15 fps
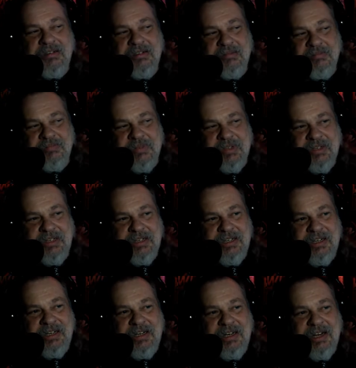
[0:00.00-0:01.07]
but
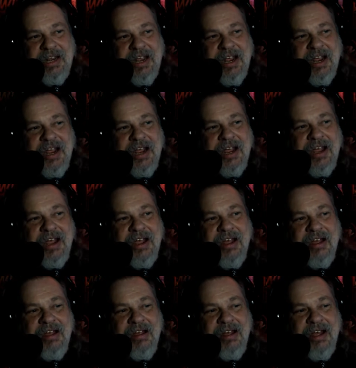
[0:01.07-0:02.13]
yeah,
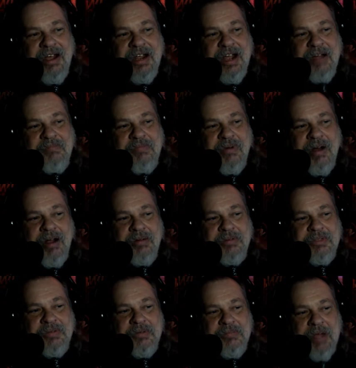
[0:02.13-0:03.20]
I got
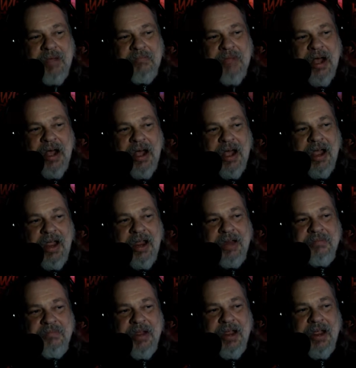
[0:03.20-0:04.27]
problems with my
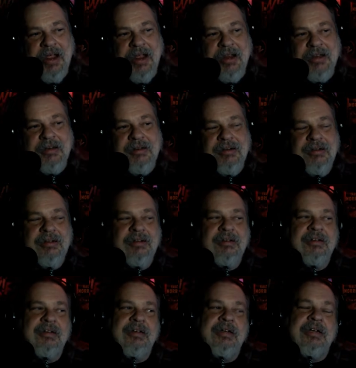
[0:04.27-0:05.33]
mind, man.
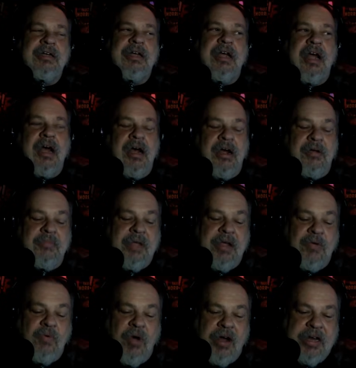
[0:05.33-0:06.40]

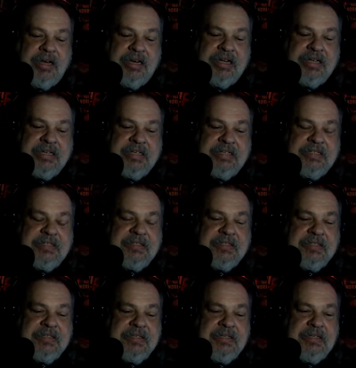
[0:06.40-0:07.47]
And what it is
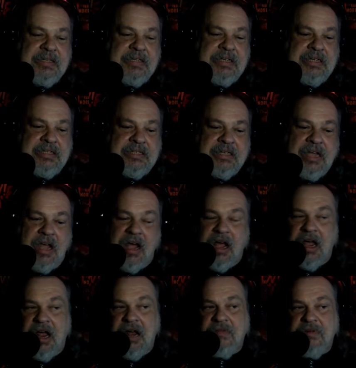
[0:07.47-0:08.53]

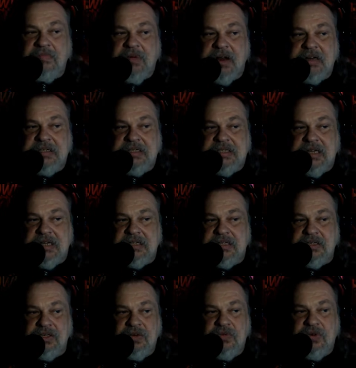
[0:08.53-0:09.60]
everybody says,
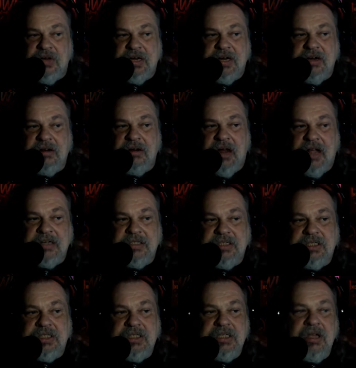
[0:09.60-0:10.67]
you will hear like
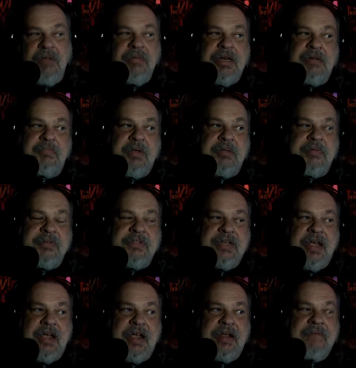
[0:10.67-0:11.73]
so many people
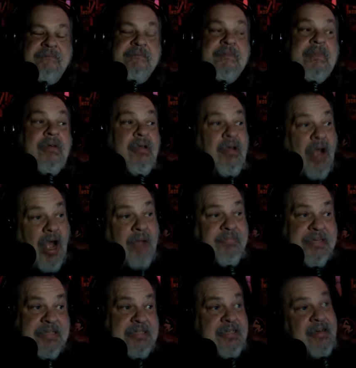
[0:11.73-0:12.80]
say, I'm
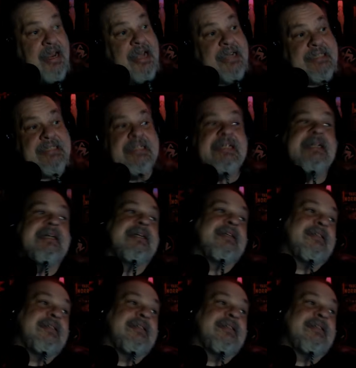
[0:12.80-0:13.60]
dyslexic.